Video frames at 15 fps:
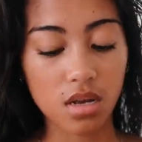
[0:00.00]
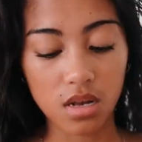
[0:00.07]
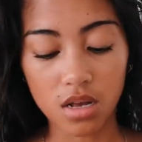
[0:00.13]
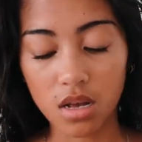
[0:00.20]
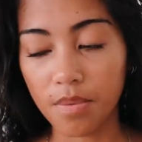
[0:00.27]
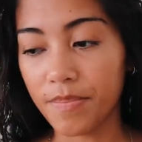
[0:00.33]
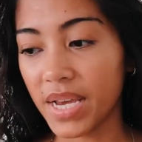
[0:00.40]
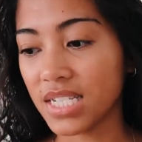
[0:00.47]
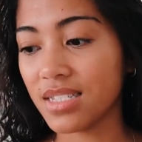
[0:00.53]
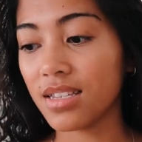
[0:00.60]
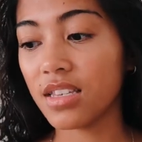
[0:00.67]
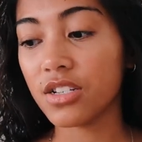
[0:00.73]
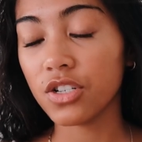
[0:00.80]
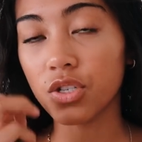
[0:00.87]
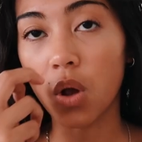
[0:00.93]

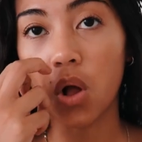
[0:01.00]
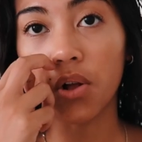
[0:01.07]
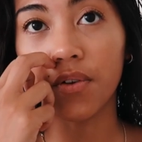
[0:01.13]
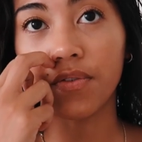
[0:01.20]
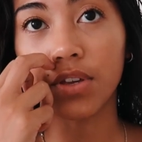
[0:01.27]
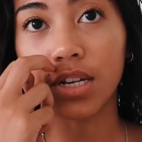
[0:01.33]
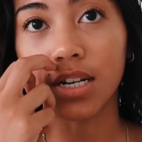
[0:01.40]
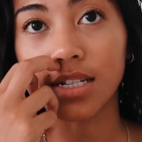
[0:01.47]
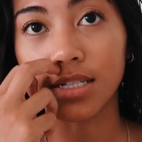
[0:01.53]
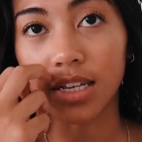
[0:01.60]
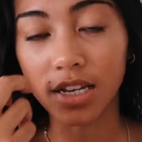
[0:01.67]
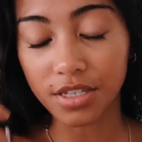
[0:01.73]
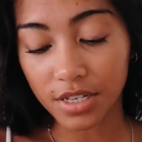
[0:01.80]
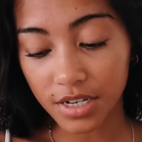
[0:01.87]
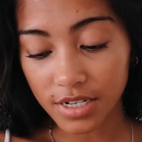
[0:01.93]
Basically just all of the
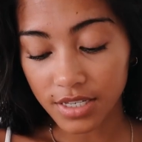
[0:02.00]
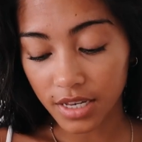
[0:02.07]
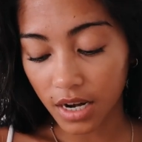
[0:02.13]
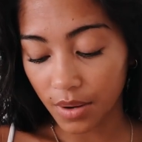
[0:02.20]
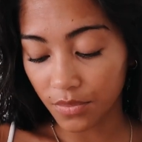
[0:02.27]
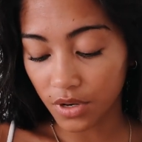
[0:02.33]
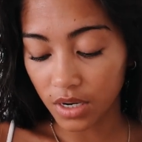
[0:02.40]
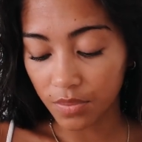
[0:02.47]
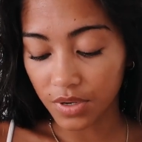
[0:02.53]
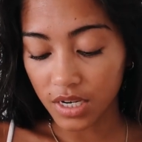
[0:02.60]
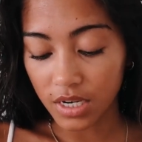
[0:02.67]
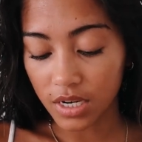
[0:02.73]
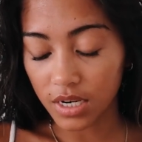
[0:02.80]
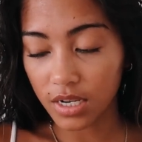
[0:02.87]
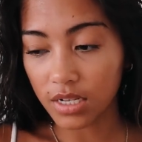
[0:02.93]
necessities that I'm gonna be
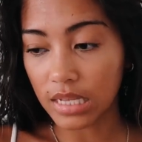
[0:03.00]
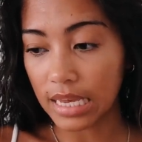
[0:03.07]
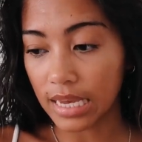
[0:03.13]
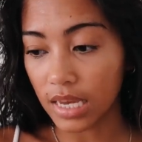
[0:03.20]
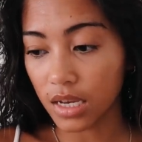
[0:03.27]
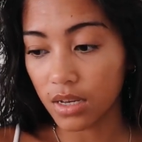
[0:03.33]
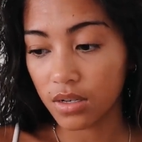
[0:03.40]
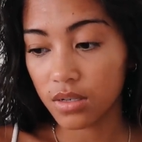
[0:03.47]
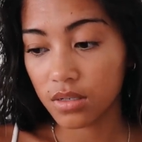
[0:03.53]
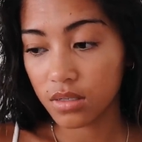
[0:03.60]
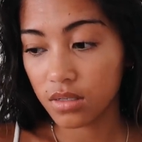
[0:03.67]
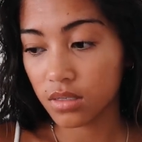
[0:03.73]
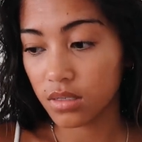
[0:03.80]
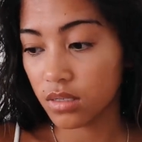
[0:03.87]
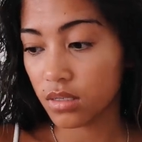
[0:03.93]
needing like
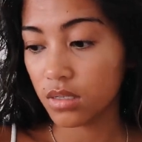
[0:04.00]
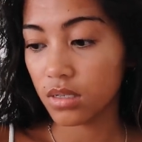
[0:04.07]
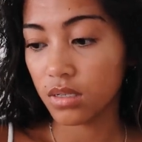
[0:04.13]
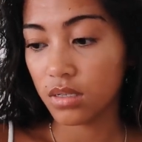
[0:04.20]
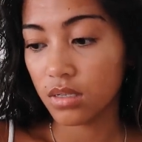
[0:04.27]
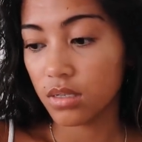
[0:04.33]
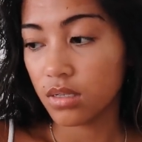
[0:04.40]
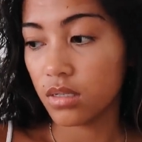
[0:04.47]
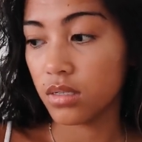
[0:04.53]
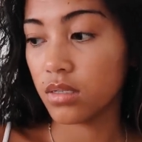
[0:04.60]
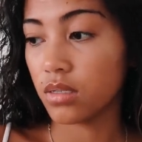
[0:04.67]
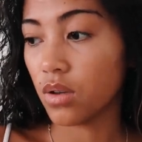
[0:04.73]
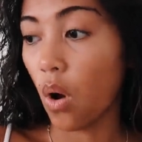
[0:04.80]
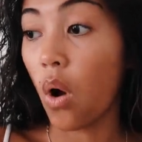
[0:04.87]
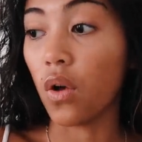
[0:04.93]

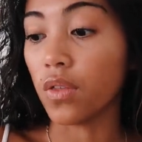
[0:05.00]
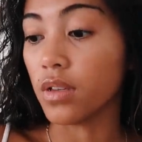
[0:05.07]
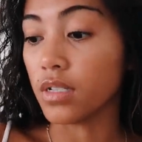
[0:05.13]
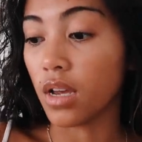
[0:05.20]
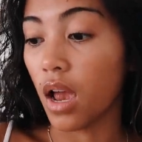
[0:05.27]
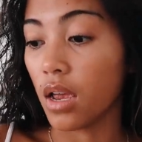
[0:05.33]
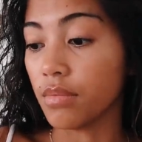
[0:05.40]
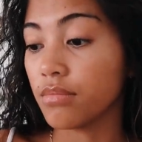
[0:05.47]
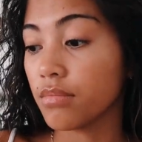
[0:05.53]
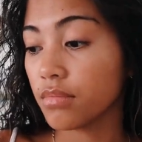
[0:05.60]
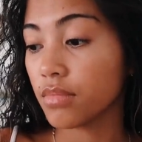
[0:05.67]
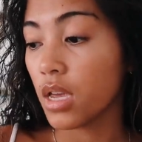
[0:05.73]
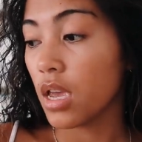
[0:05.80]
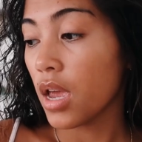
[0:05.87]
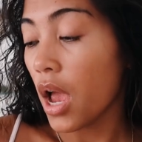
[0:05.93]
all the time.
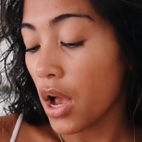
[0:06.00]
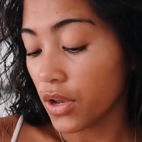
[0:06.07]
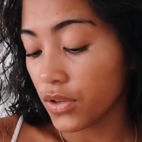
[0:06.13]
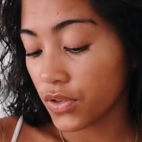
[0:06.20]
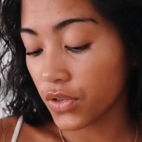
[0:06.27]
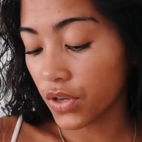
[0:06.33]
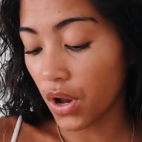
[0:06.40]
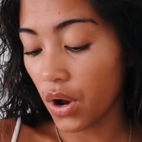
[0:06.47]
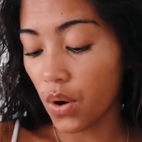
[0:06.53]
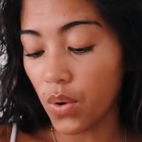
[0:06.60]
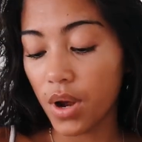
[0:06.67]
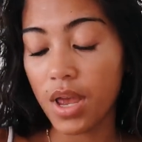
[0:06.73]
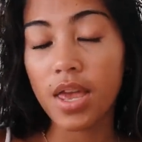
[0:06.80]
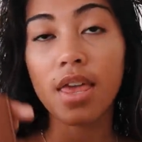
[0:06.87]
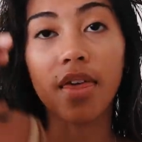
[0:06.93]

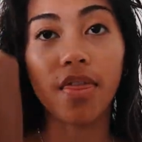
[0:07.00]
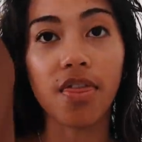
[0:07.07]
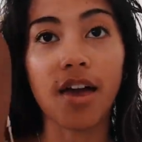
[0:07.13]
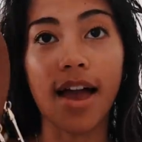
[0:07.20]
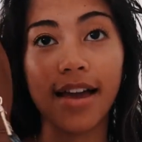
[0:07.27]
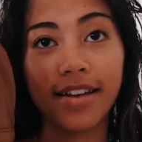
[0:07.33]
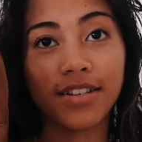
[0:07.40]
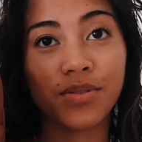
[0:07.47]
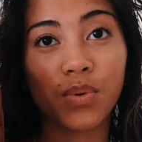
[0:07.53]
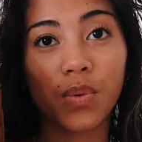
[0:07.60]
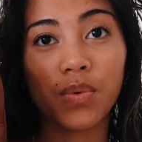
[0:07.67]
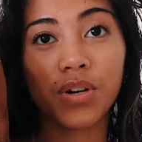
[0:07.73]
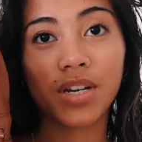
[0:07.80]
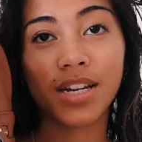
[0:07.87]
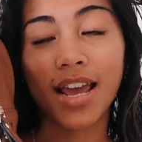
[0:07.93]
So that is
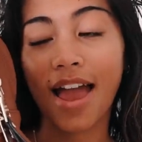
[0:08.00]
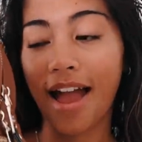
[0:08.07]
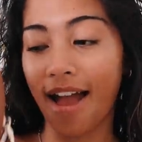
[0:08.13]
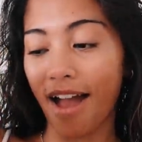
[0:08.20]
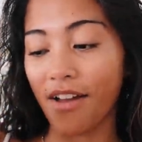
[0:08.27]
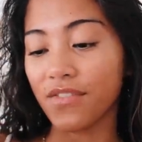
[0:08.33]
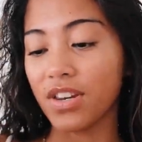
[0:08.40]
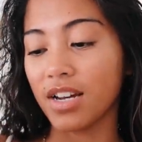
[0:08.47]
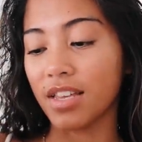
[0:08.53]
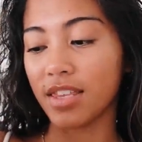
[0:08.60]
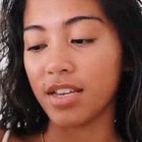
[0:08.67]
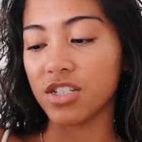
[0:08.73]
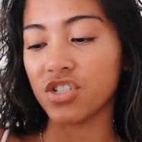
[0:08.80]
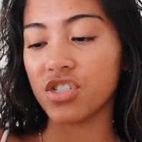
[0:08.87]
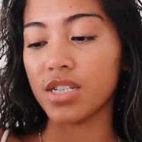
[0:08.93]
what we're gonna have. And I
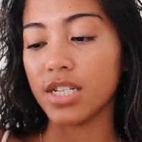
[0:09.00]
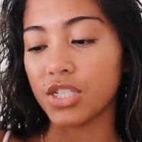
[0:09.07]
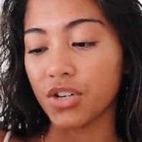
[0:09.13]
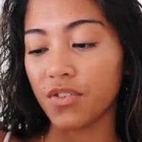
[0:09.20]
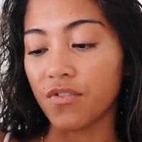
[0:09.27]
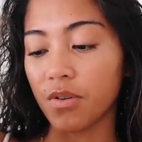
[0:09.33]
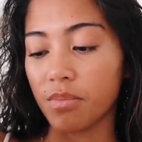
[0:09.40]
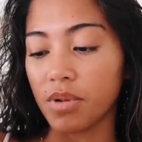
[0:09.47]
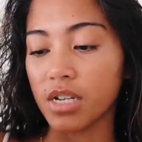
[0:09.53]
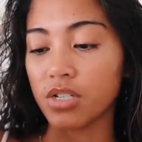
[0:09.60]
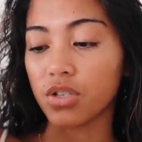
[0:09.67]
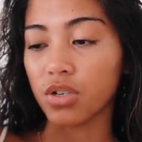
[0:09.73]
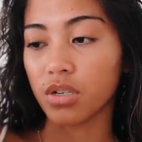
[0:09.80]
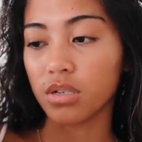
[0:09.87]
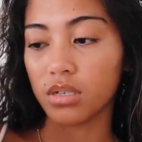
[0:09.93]
think it's just easier for me
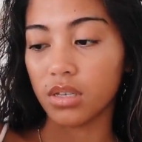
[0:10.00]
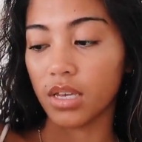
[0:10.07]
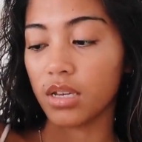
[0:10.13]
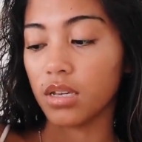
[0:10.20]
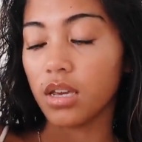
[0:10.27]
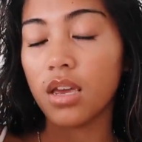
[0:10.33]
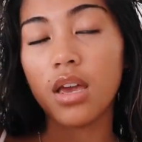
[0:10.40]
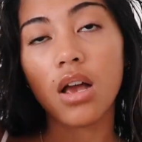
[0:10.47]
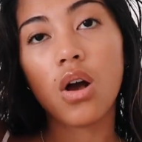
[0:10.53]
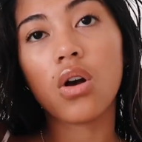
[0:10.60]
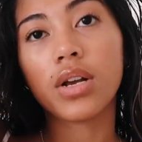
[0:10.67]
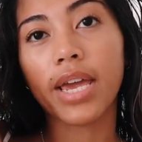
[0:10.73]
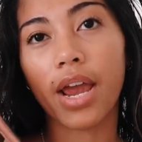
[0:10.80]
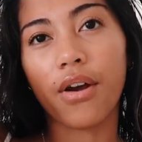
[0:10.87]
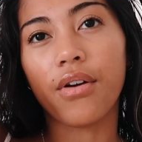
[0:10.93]
to like
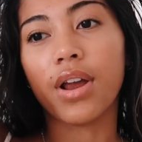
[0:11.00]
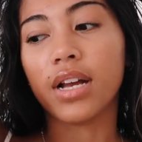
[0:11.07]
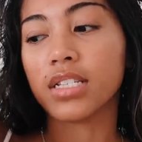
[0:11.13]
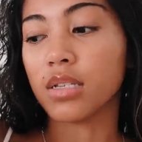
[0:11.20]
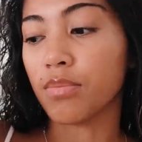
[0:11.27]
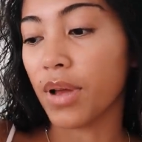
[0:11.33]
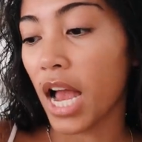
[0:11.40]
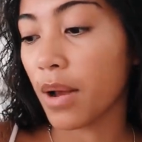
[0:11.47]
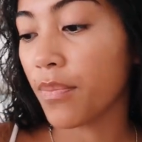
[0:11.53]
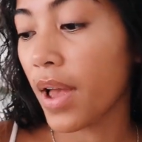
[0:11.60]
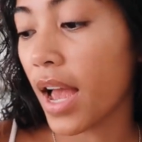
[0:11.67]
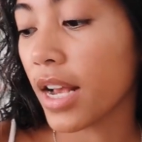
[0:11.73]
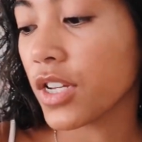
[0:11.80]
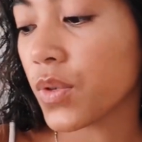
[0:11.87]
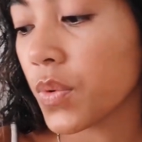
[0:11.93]
carry as a
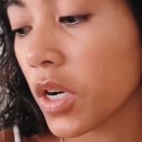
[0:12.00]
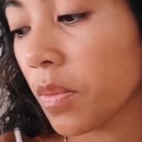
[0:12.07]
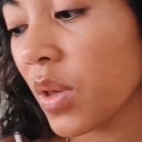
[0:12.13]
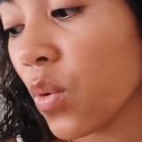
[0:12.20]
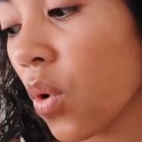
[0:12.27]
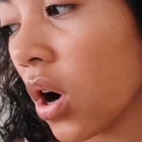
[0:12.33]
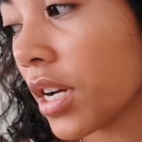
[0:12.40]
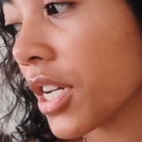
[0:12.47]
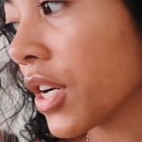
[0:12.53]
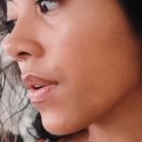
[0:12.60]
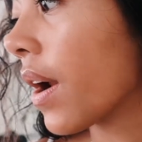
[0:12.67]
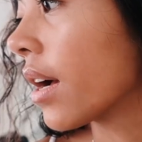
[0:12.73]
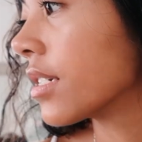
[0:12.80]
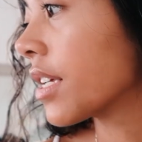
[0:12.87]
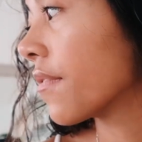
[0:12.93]
backpack because we're gonna be walking
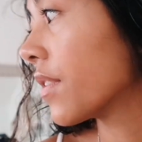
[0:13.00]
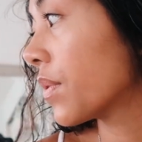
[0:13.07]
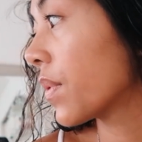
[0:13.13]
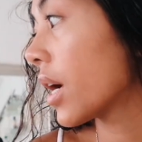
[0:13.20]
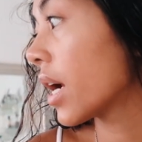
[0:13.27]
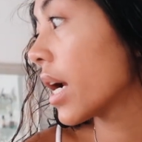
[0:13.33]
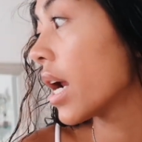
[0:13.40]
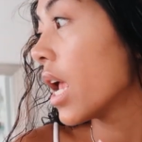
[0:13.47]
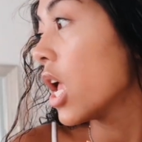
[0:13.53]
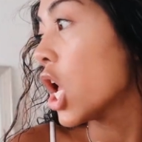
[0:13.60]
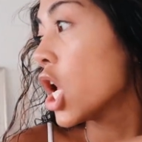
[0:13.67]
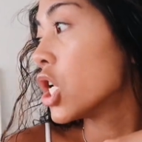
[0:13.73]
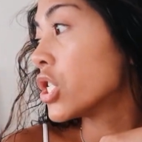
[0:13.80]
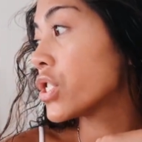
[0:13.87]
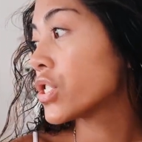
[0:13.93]
around everywhere.
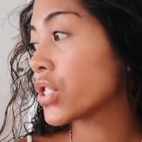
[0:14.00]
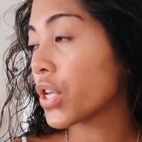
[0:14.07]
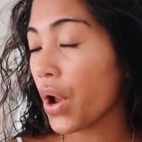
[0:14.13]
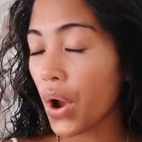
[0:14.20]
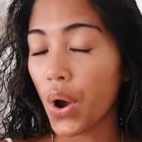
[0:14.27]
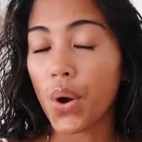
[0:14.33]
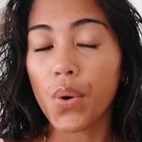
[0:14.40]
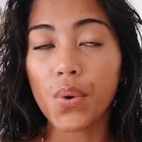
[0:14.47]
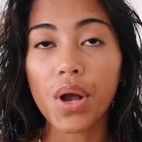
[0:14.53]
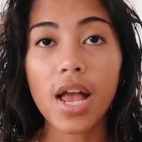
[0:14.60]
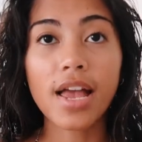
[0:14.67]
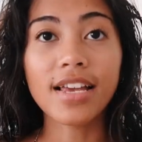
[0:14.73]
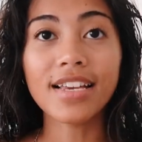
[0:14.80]
So